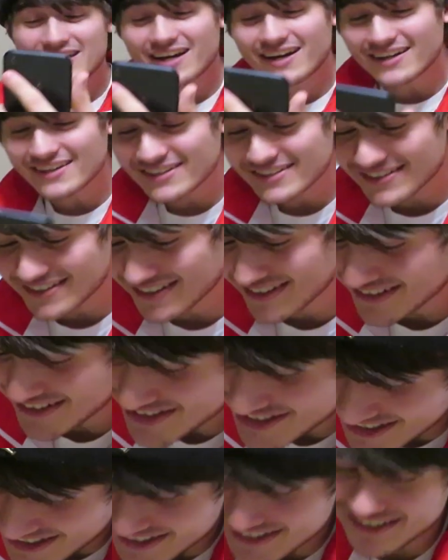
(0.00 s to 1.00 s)
to tell you,
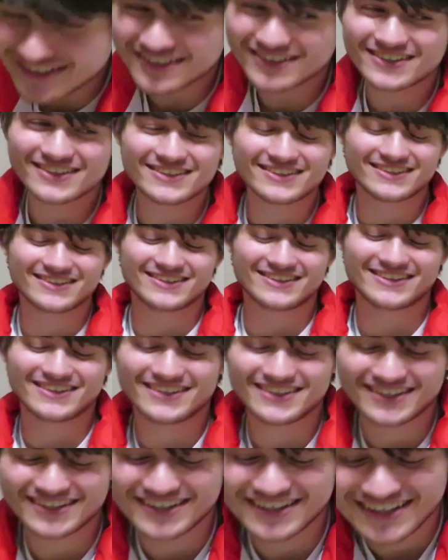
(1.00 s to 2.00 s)
dude. Chill. Oh, that's
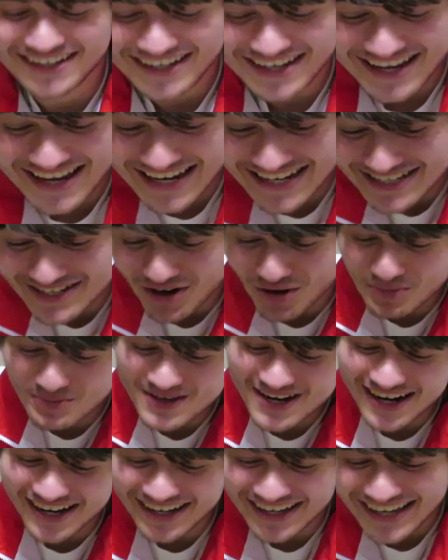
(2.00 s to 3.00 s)
too bad. He told
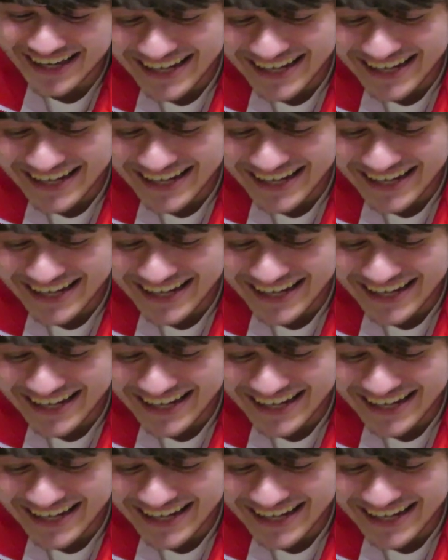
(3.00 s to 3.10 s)
me not.